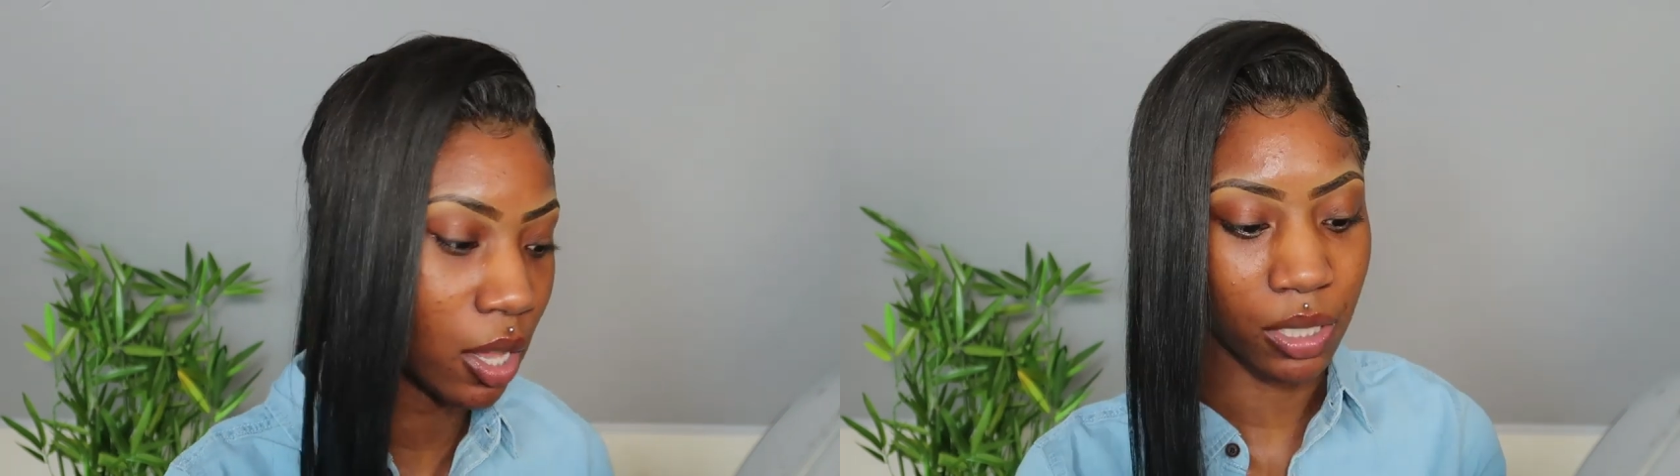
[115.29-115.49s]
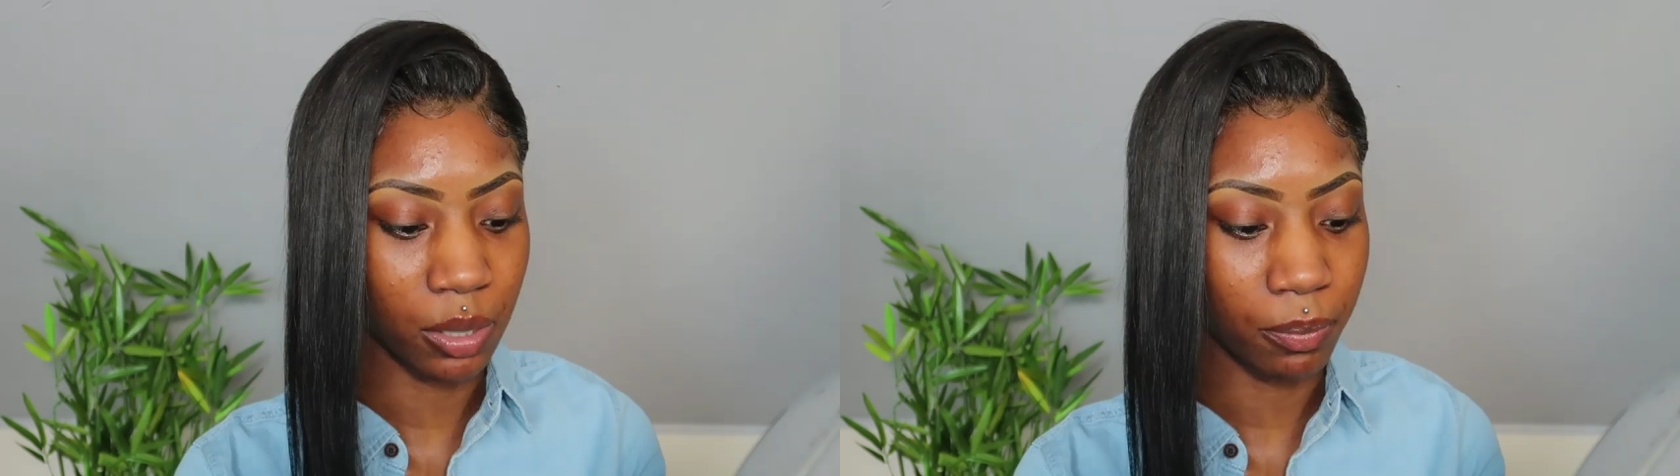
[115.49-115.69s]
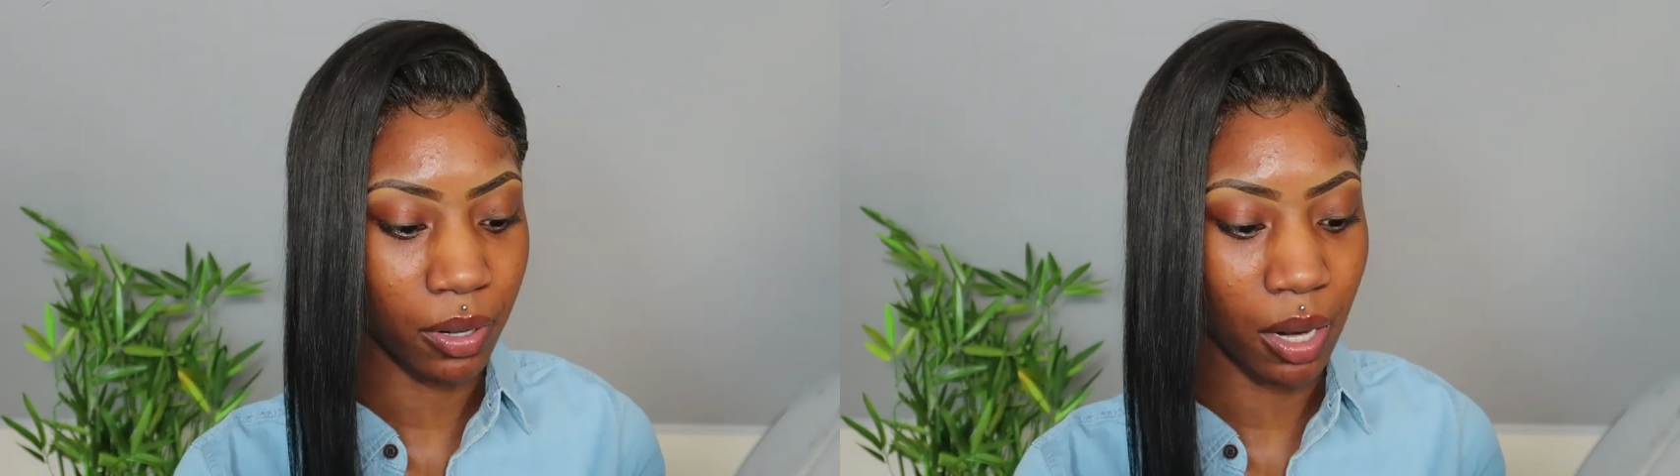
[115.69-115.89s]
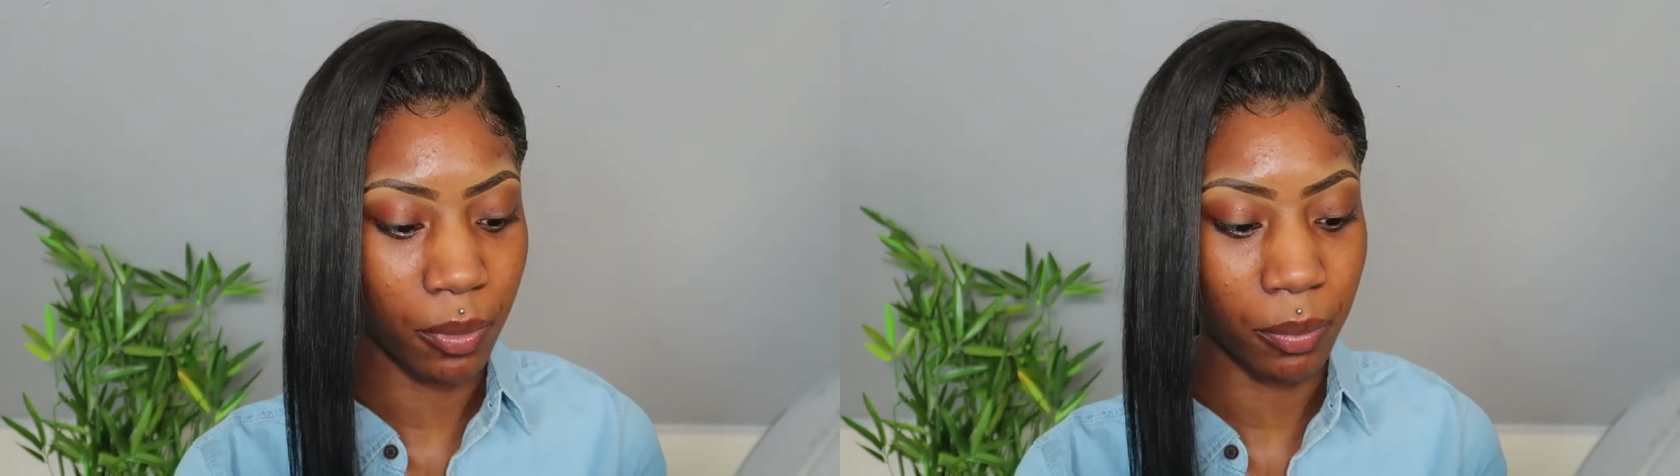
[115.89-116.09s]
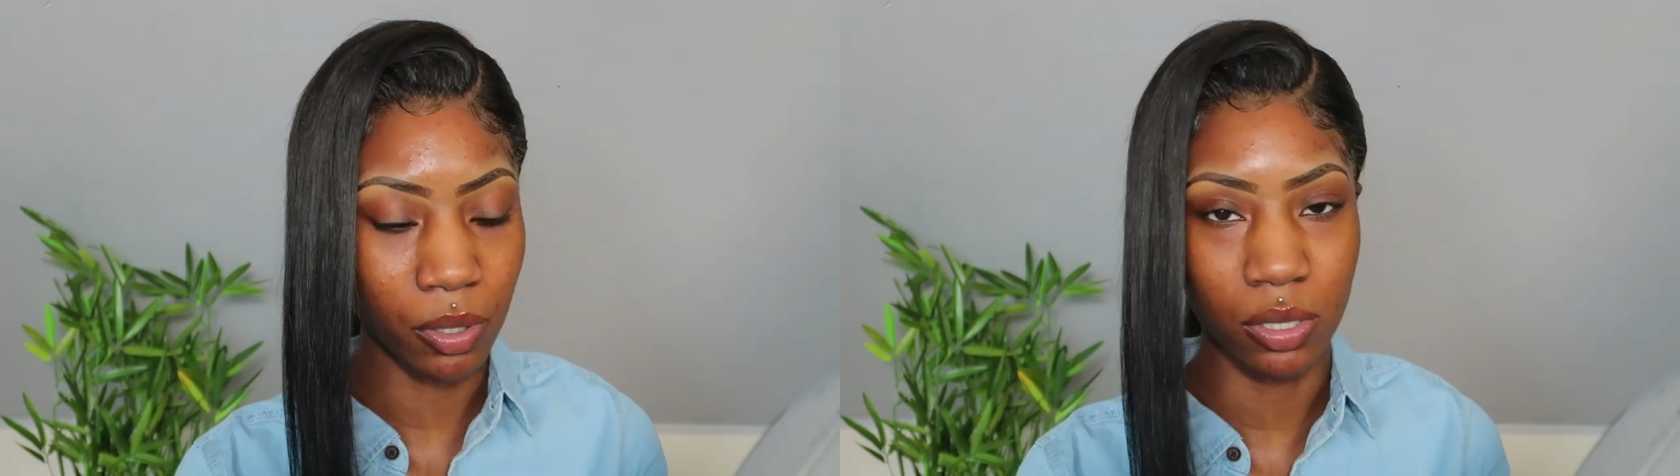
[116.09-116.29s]
So this
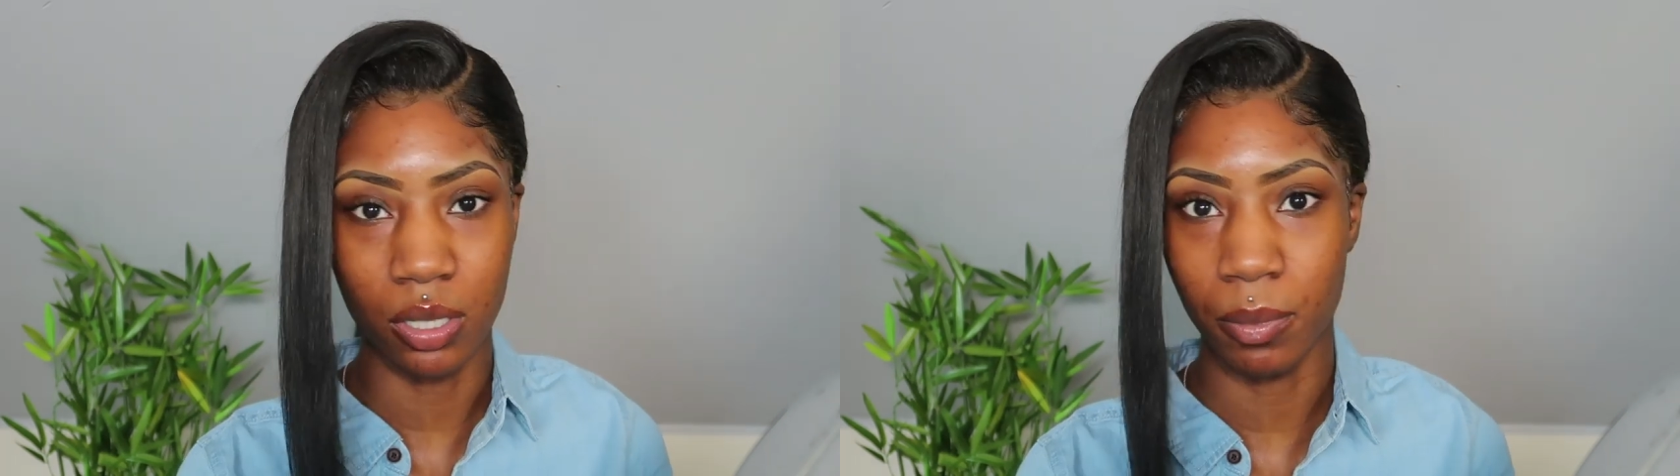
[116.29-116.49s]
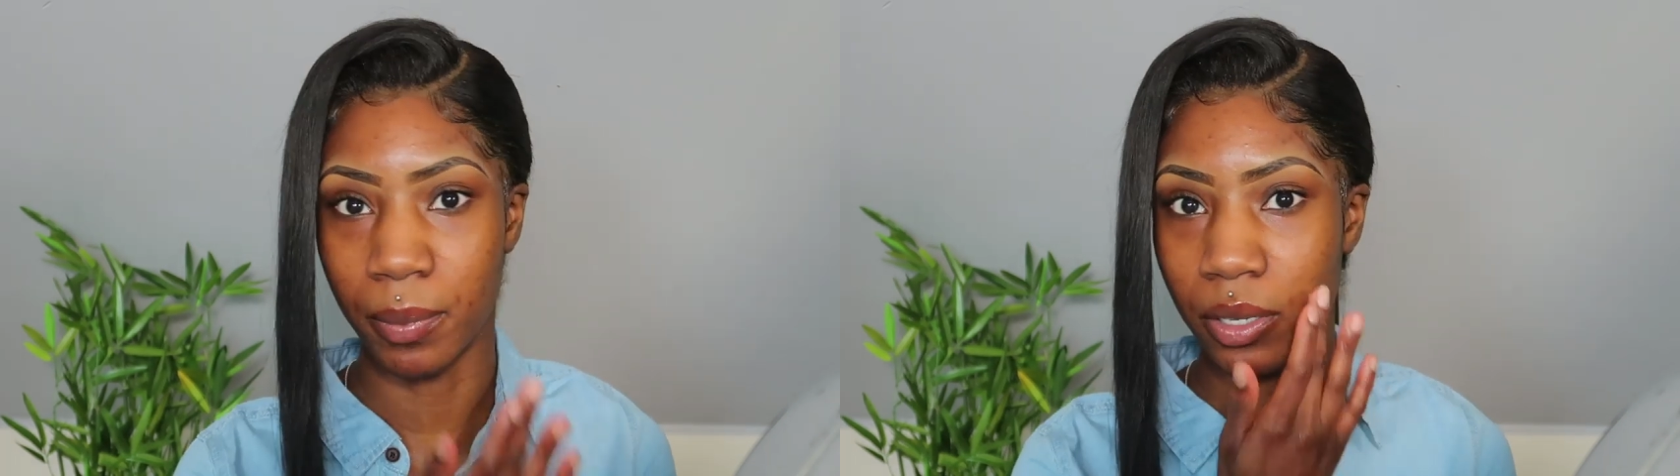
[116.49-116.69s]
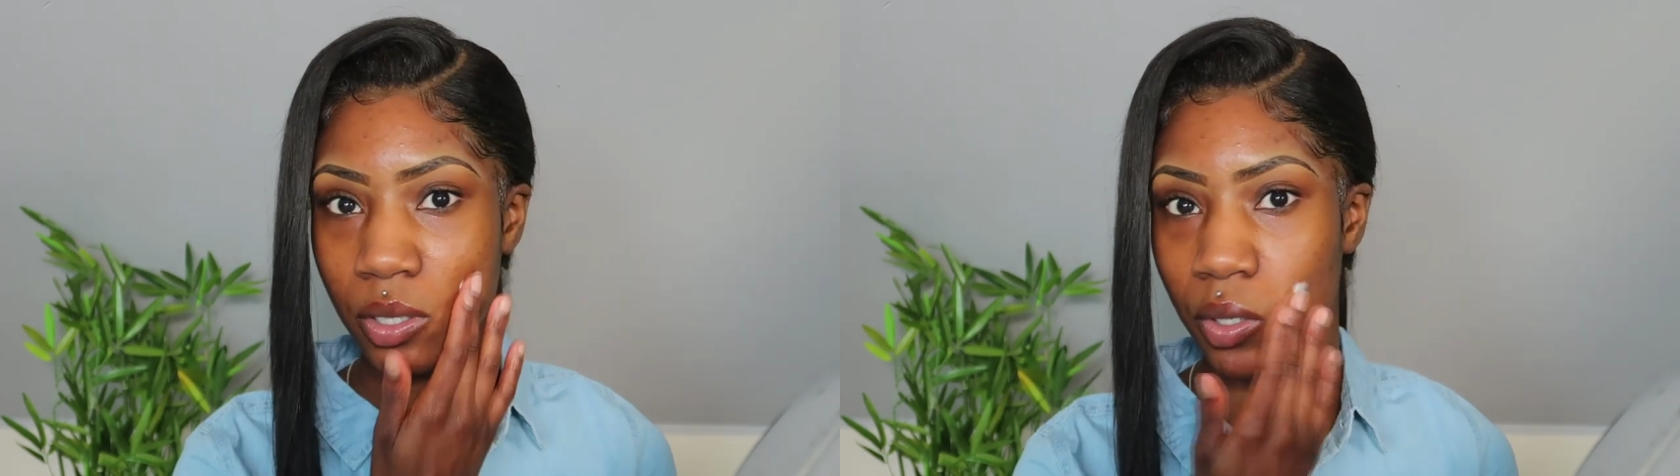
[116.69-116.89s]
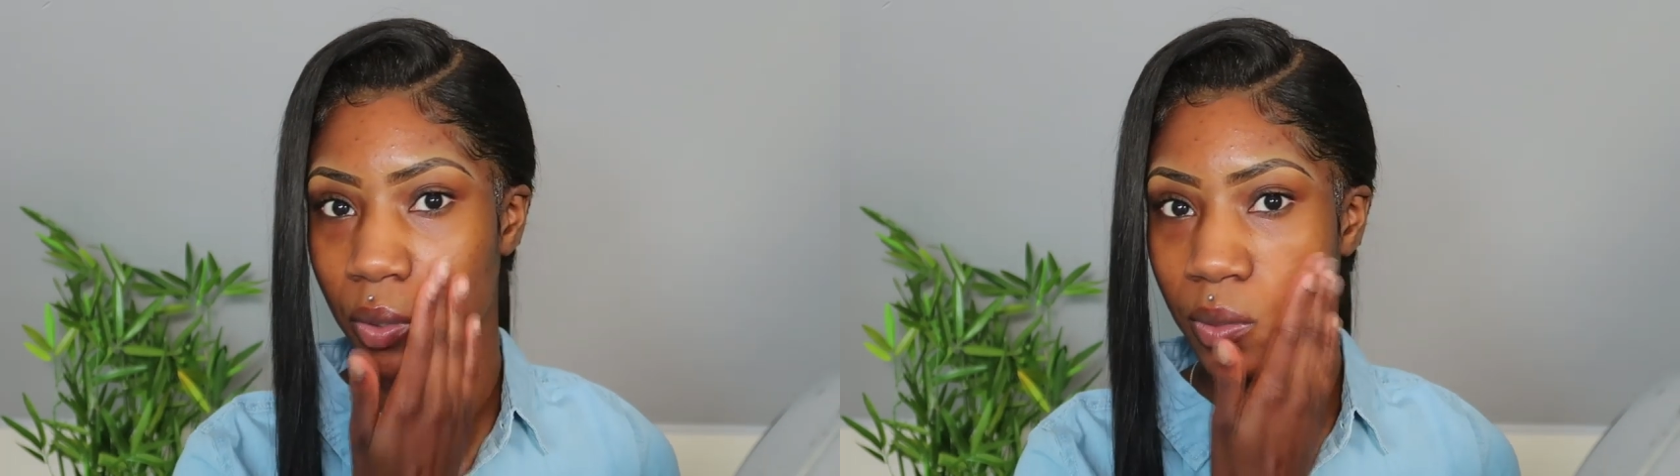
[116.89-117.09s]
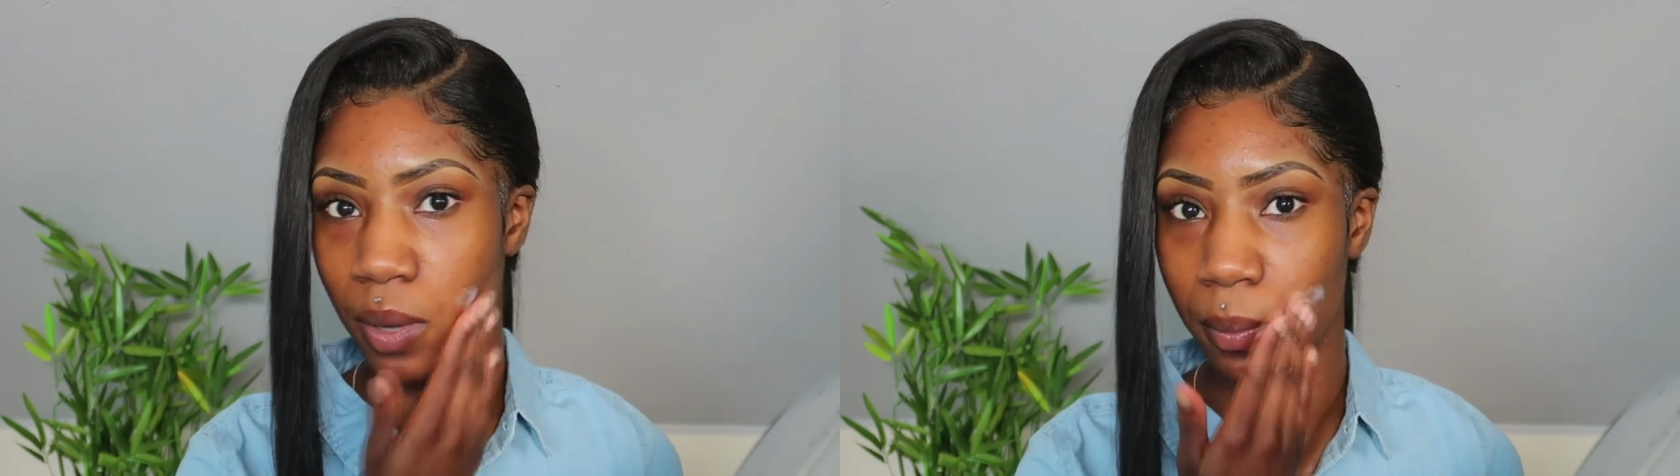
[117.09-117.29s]
primer, because I'm about to
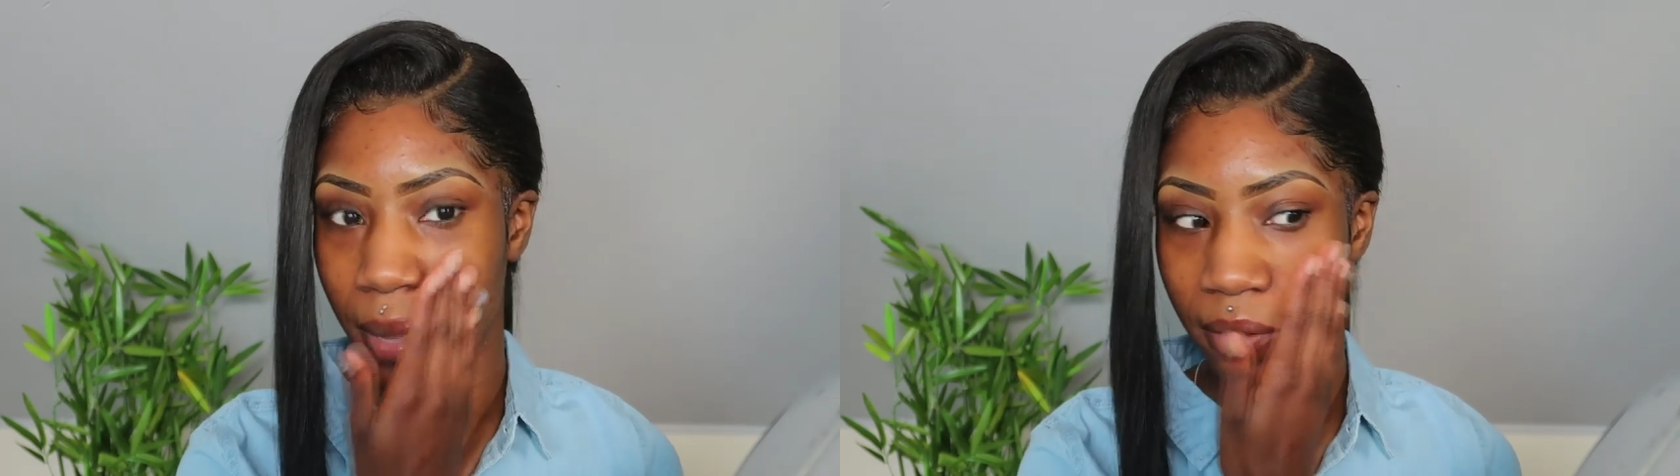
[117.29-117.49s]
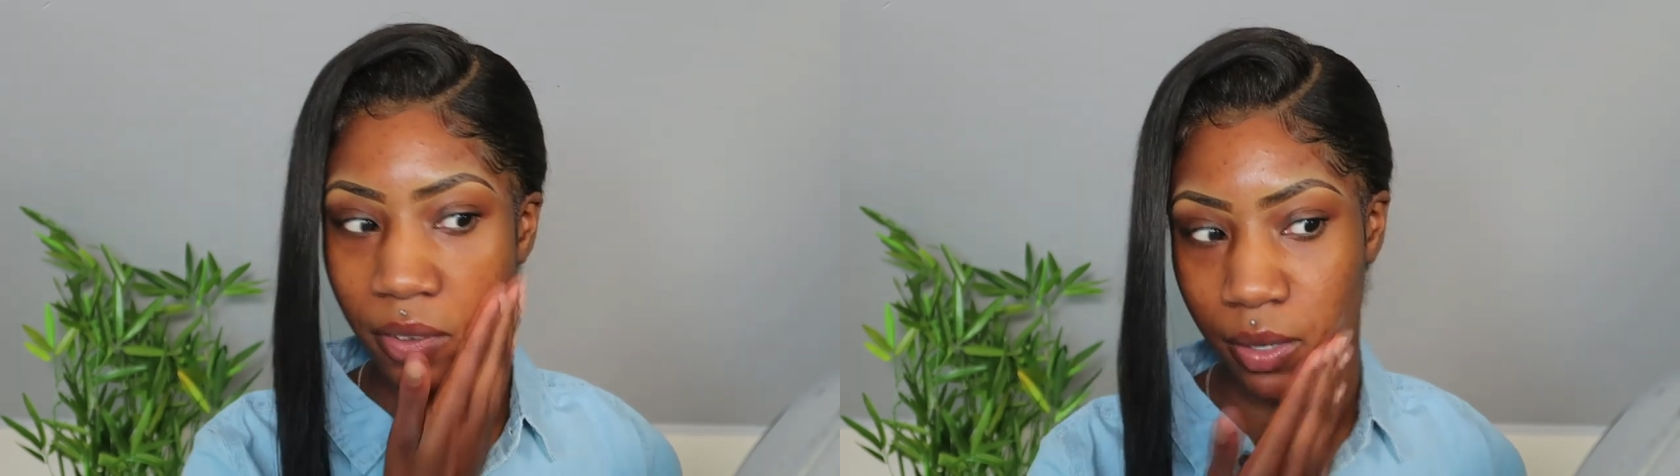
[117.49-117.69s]
use my matte